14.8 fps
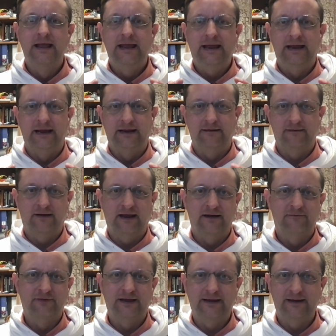and
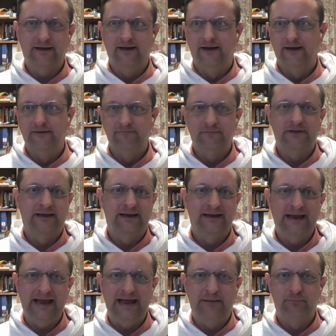kind of like
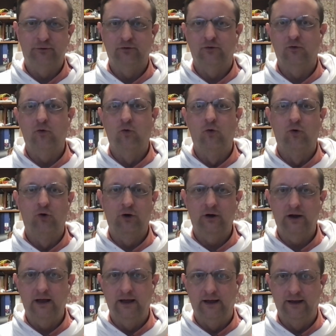an apple
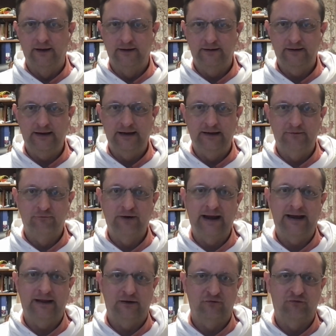or a
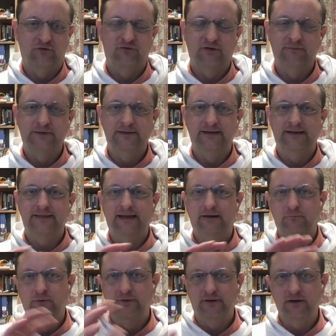radish or something like
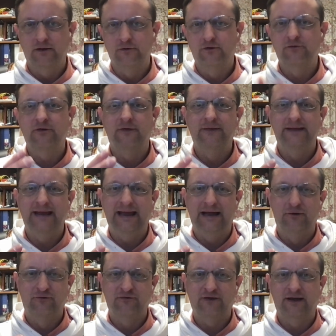that, where the color is on the
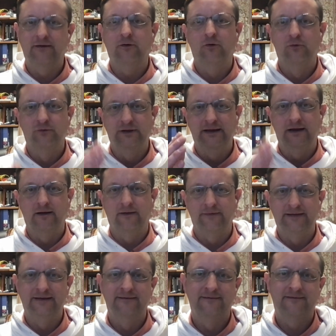outside only, and on
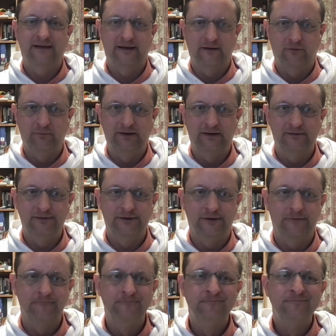the inside it'll be
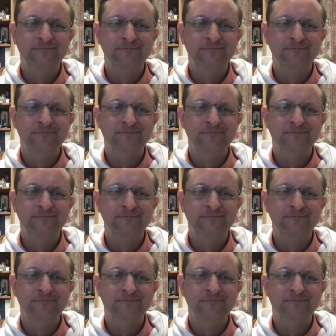clear.